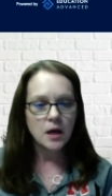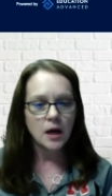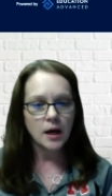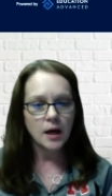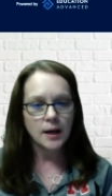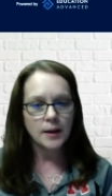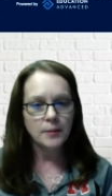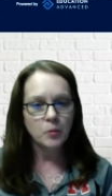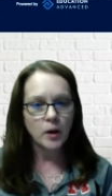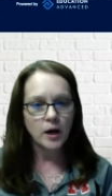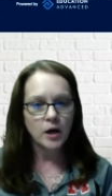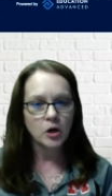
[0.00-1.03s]
um,
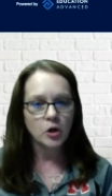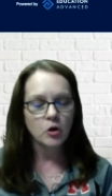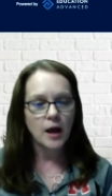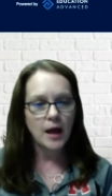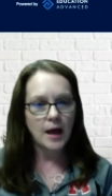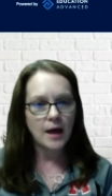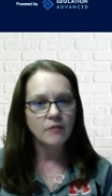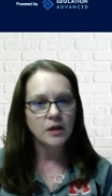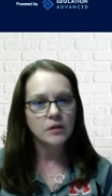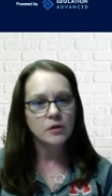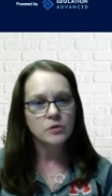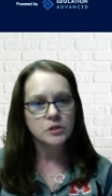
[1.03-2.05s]
where you're having
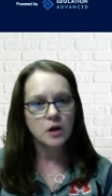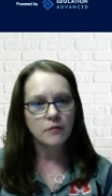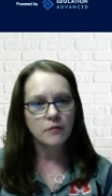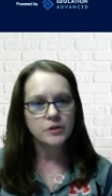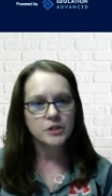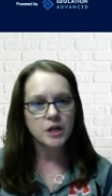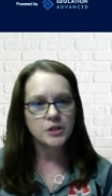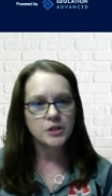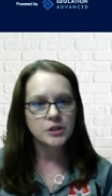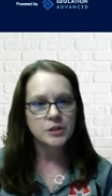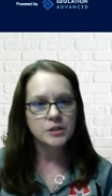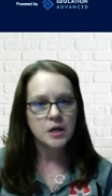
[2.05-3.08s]
those
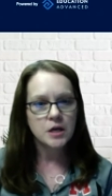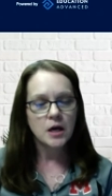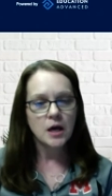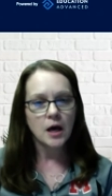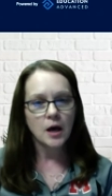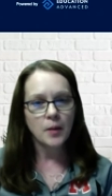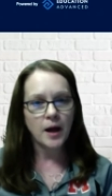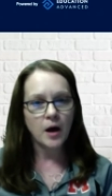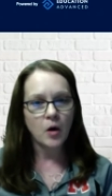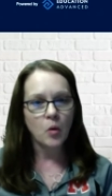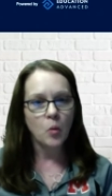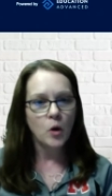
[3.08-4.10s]
conversations
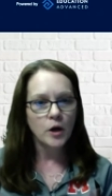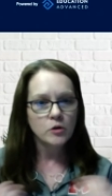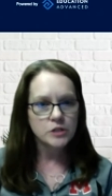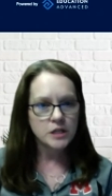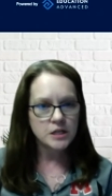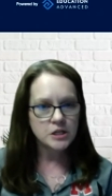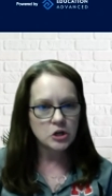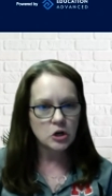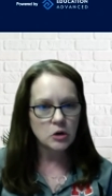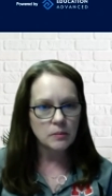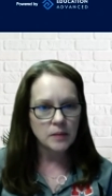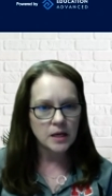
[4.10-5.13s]
about what your t-shirt
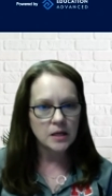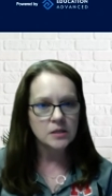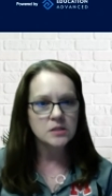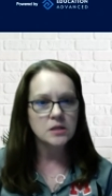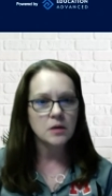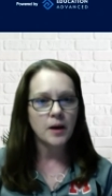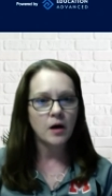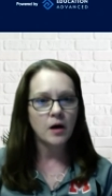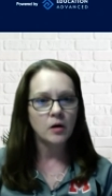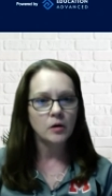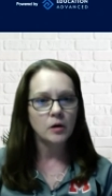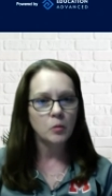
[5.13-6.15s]
means
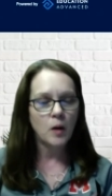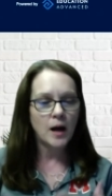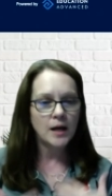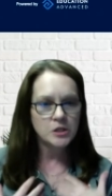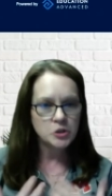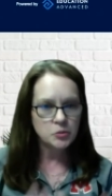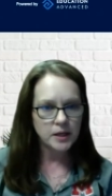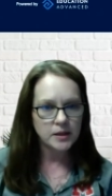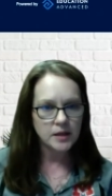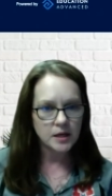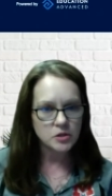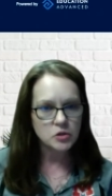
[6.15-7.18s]
about why did you pick
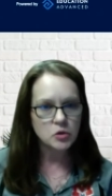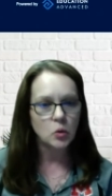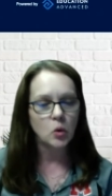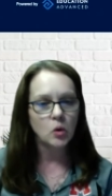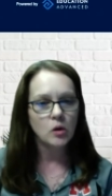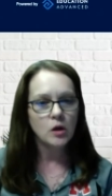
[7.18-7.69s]
that school